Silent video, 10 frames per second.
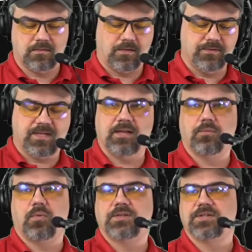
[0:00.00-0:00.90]
Are you
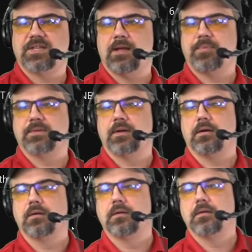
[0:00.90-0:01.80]
kidding? What just happened
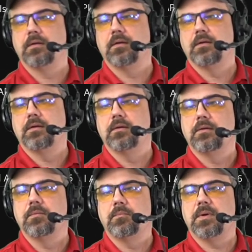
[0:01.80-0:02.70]
there?
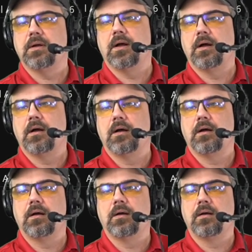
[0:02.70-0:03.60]

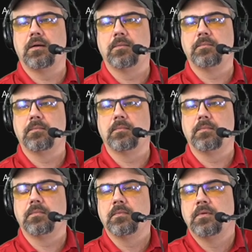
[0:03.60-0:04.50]

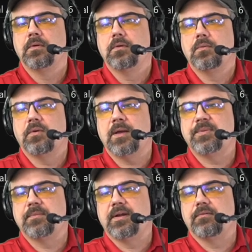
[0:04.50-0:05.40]
Um, what
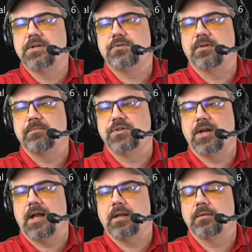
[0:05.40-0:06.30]
happened to my restream
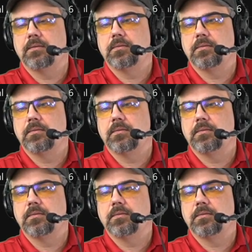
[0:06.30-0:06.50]
chat?